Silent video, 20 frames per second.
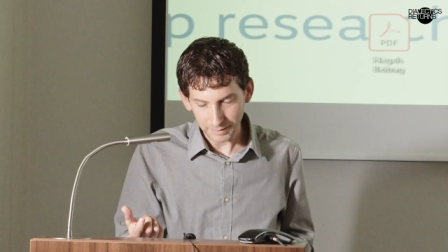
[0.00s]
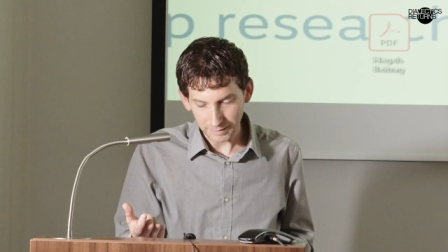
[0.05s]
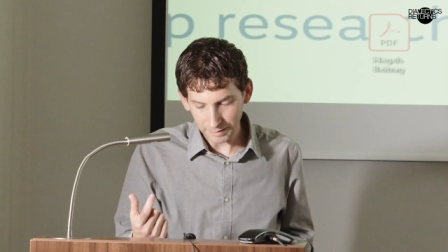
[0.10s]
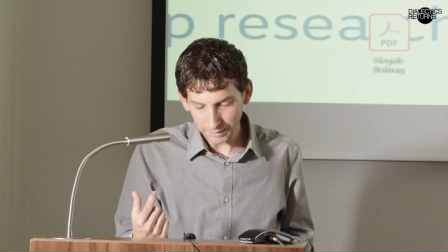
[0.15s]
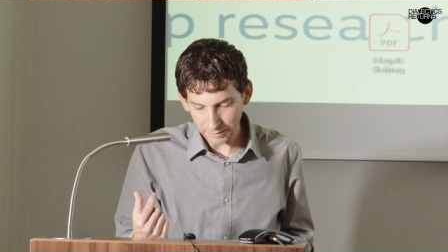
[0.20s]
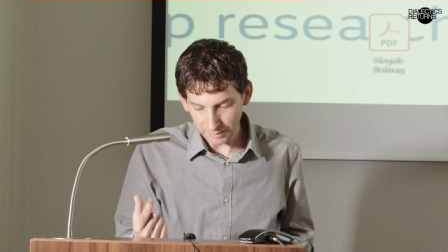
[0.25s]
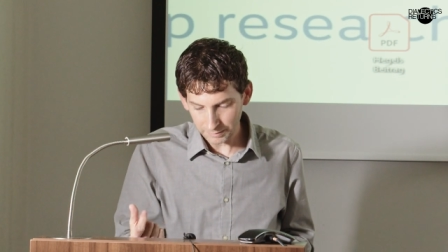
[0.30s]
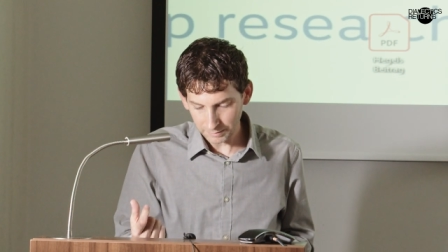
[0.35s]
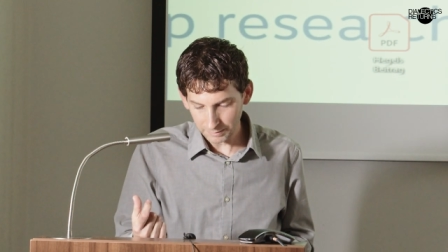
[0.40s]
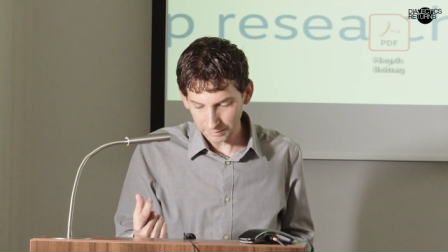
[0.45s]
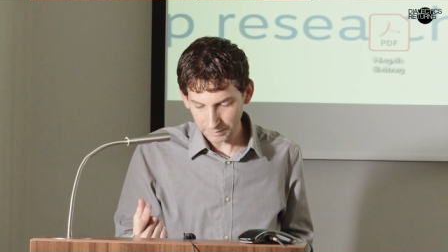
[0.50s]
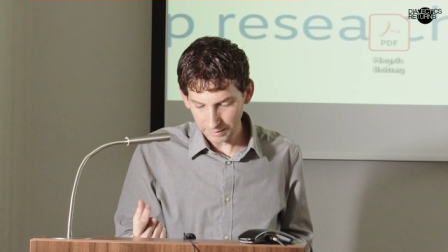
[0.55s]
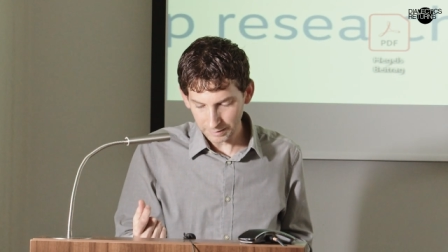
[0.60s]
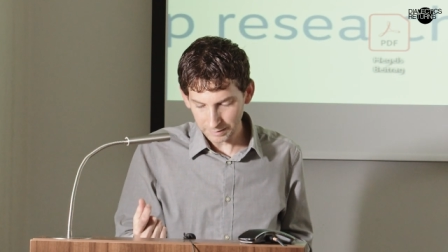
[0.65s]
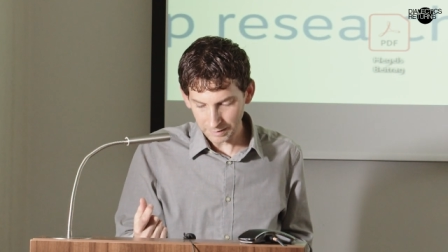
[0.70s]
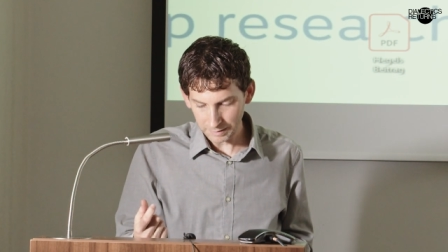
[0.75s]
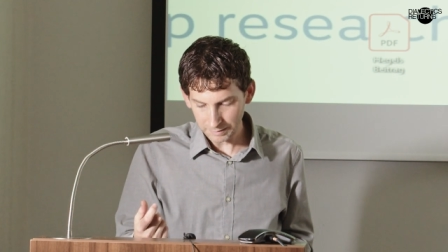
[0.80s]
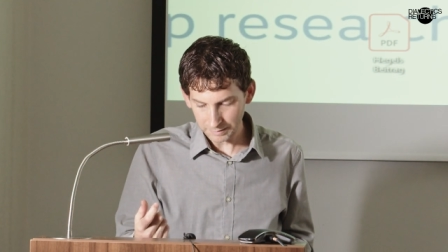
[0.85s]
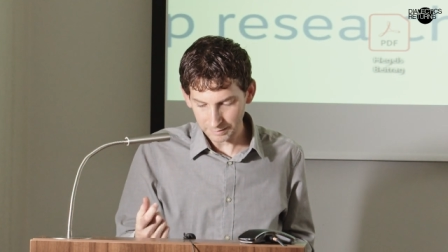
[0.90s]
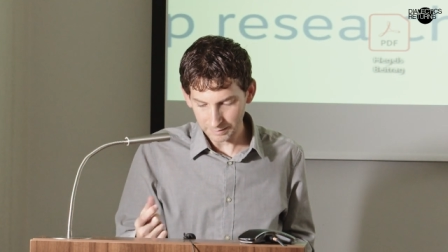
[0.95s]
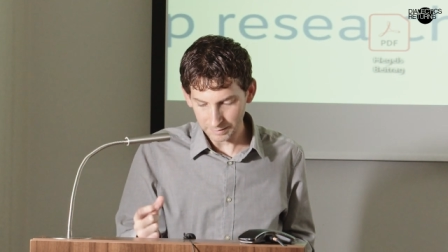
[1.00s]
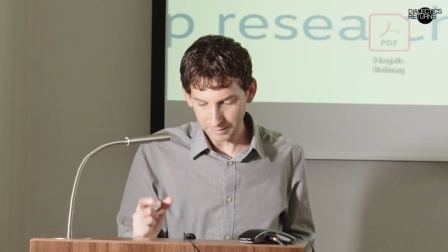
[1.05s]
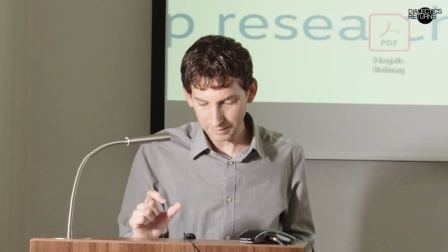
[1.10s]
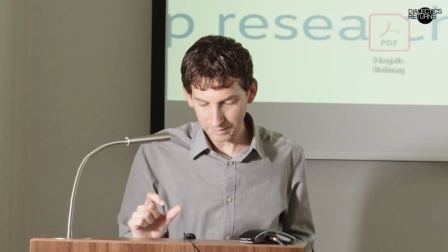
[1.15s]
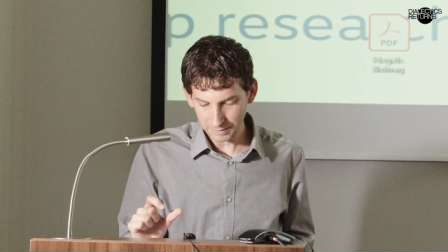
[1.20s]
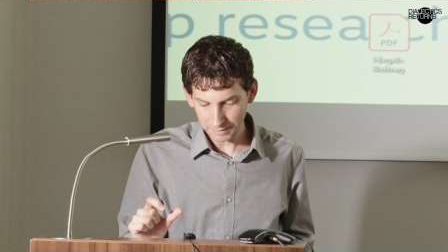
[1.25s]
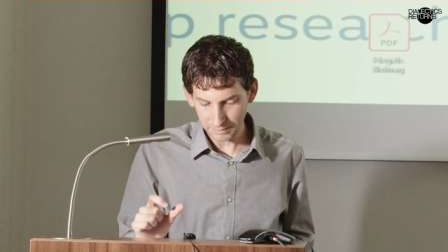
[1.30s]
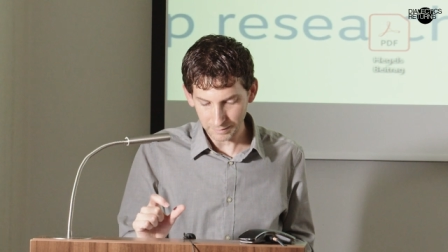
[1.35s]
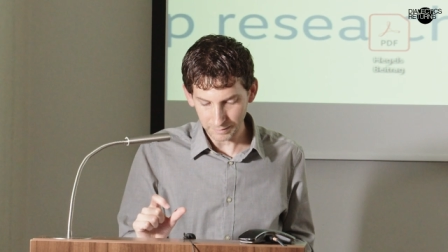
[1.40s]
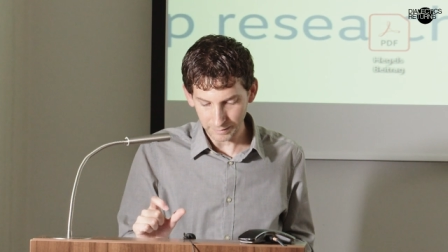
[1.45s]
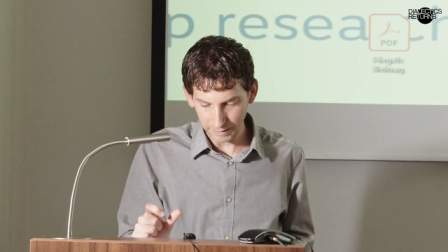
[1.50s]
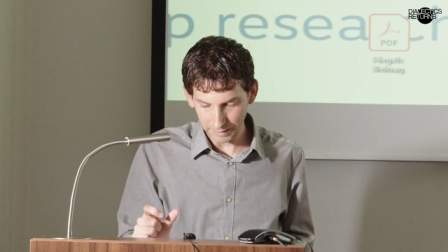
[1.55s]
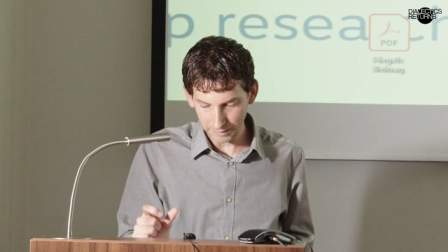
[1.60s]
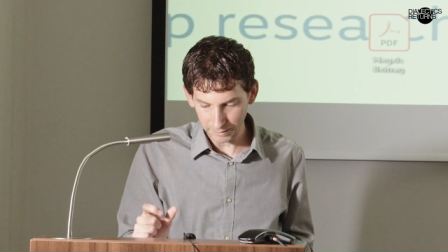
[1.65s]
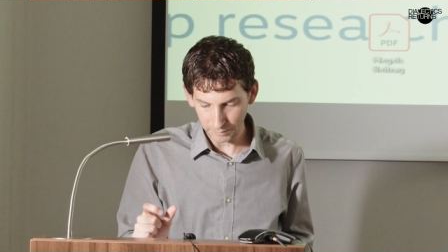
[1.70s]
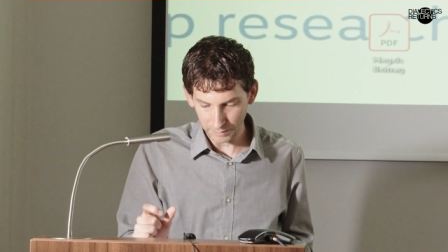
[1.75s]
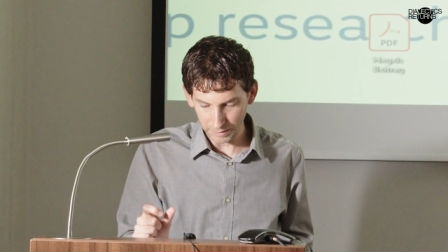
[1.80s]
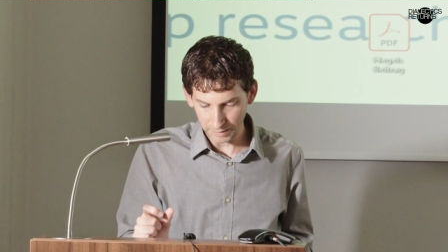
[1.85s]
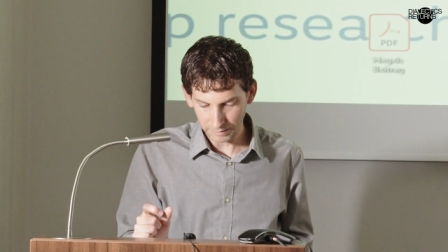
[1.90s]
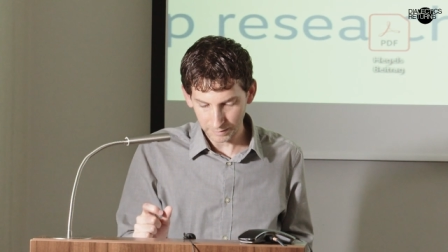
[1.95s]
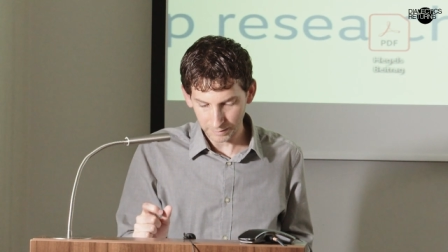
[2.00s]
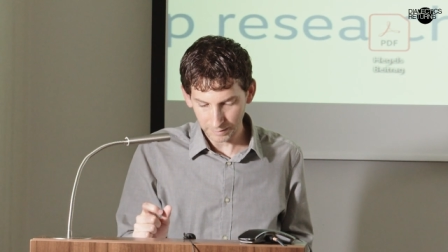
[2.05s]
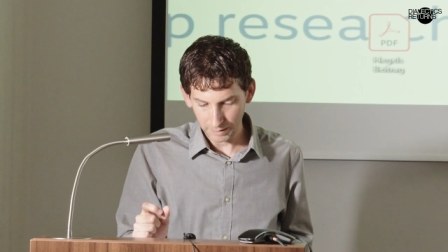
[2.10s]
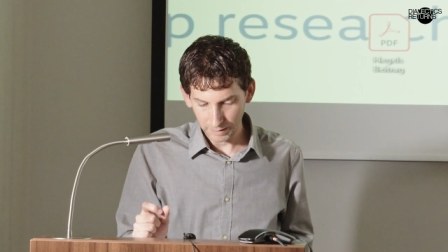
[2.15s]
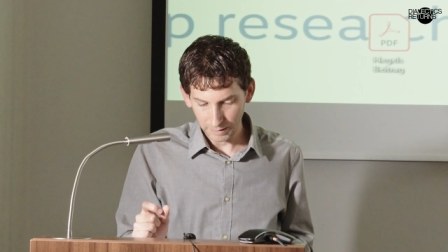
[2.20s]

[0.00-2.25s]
it also suggests an additional element